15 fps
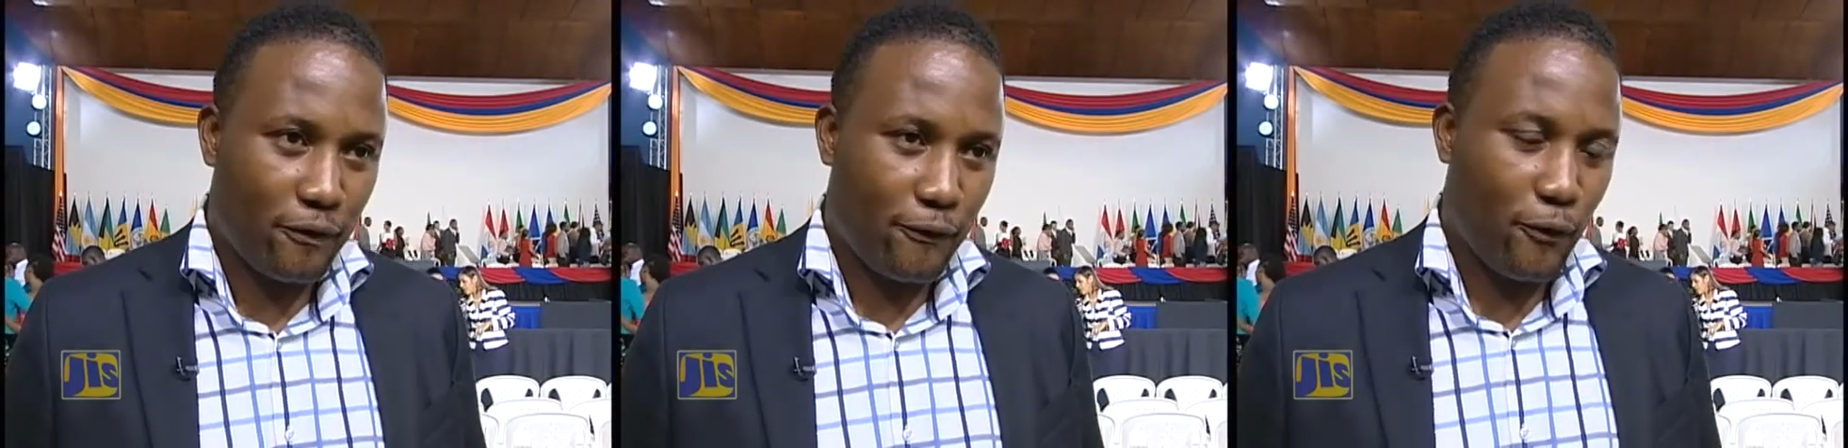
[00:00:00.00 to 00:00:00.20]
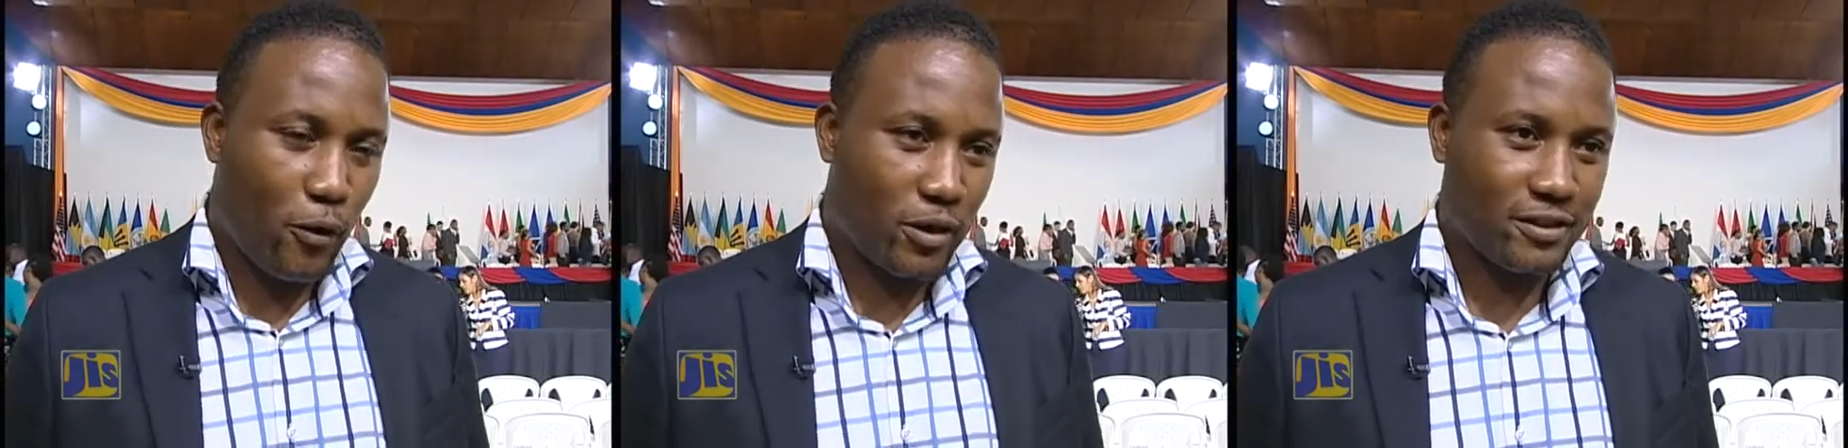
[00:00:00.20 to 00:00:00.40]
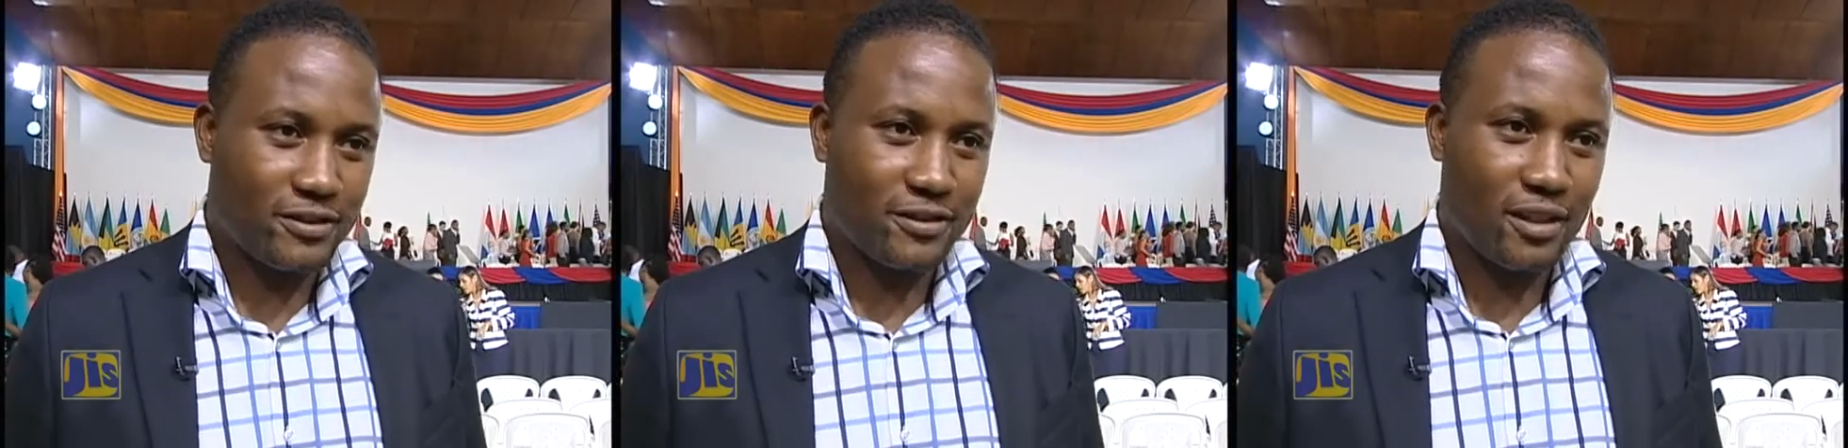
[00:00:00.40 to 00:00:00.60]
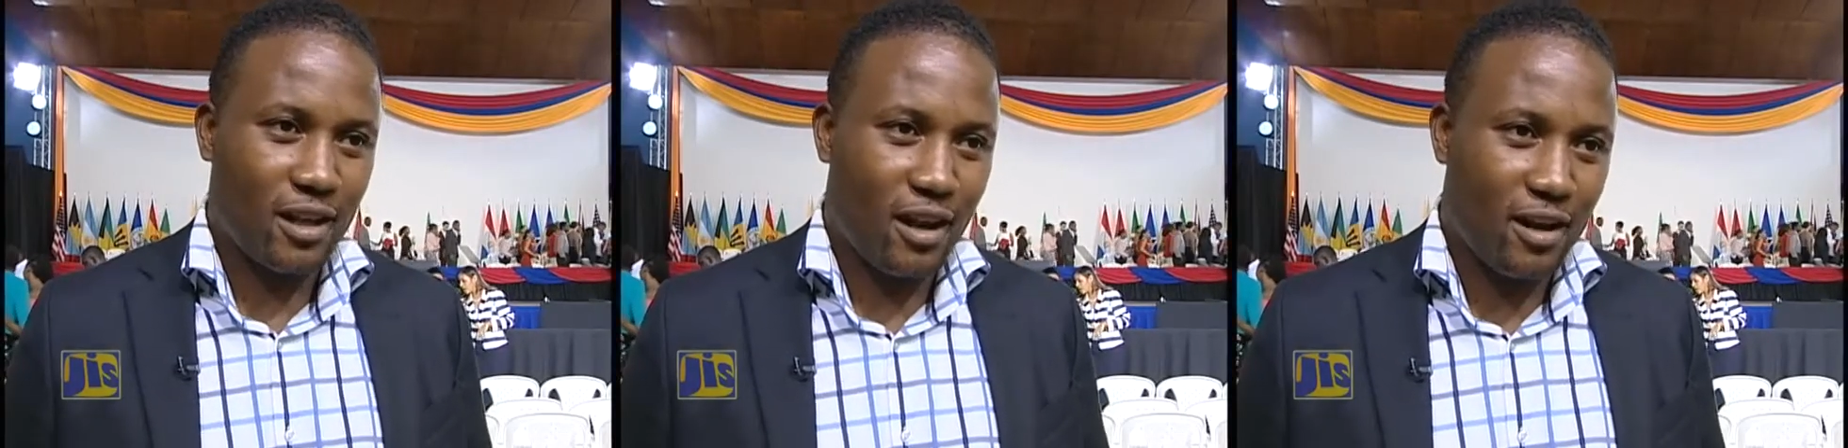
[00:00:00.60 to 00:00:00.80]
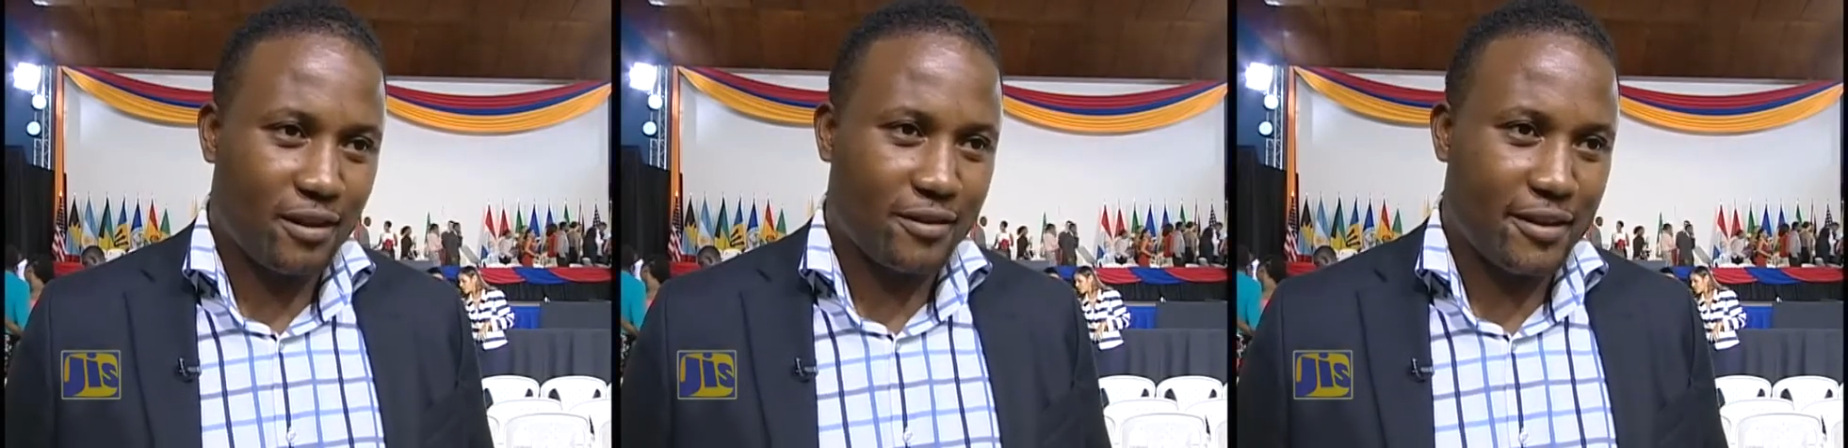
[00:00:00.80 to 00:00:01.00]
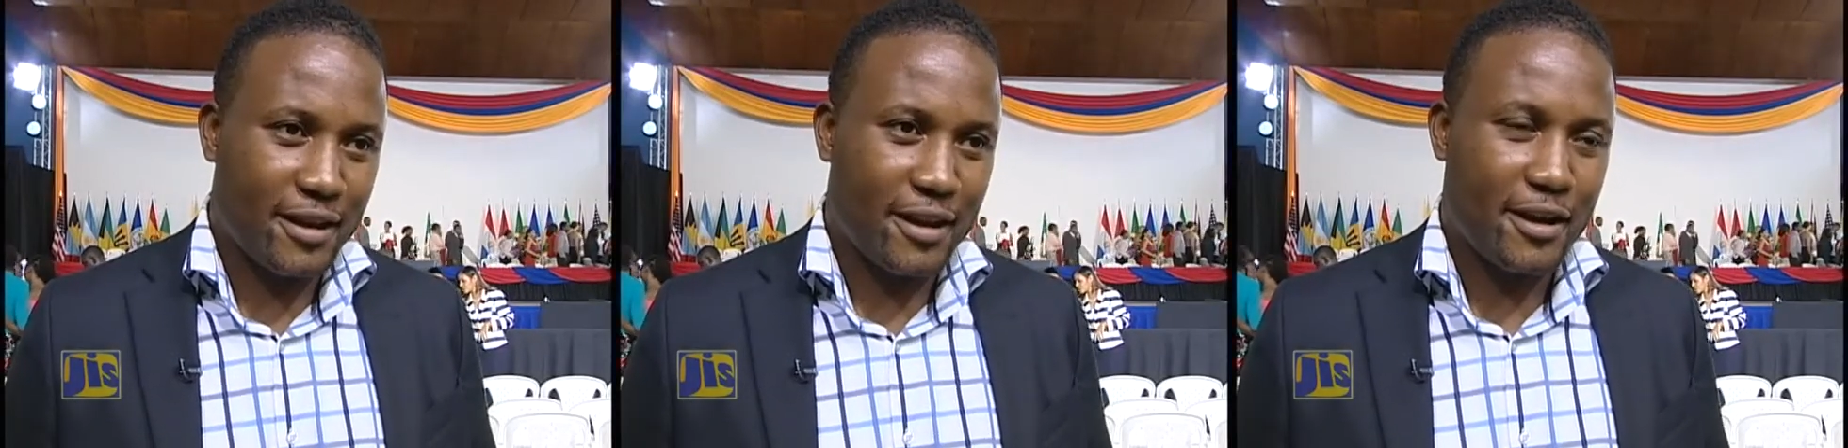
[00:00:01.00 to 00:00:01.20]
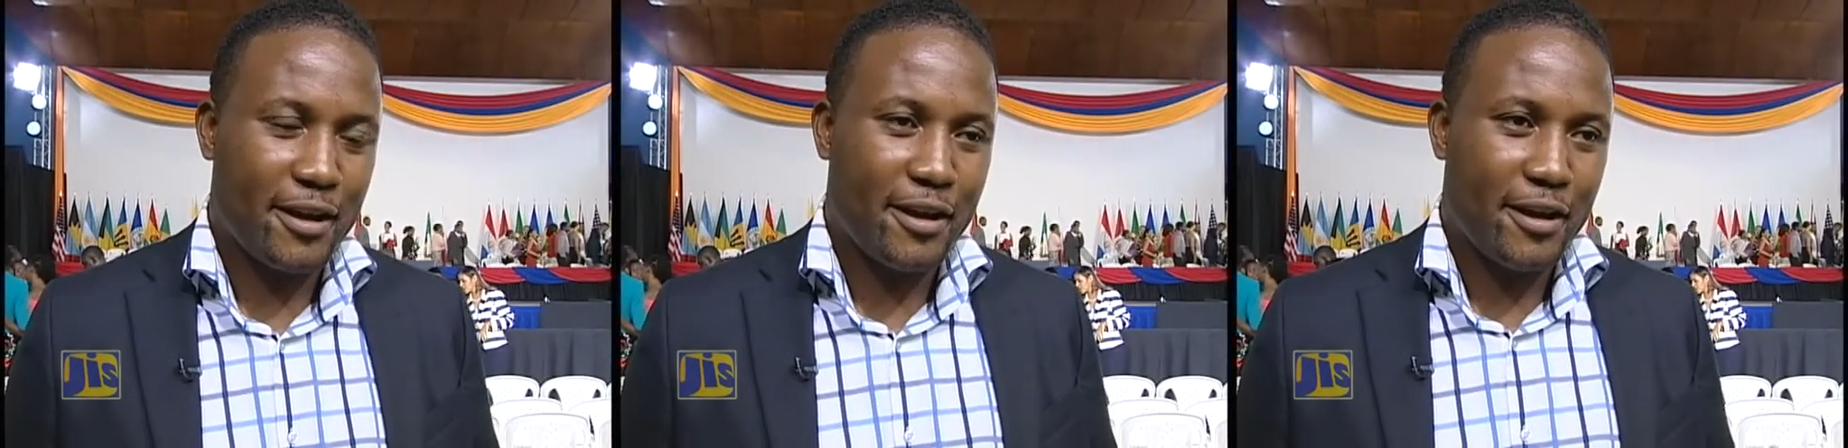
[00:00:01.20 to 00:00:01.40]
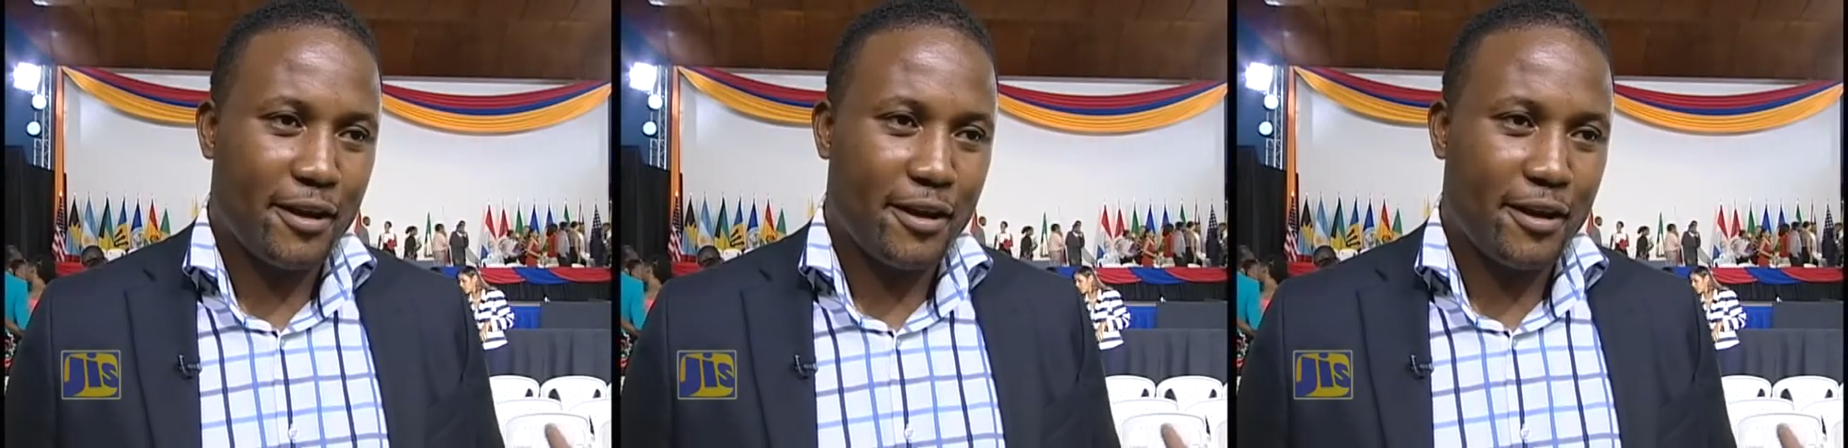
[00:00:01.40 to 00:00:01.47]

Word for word: force along the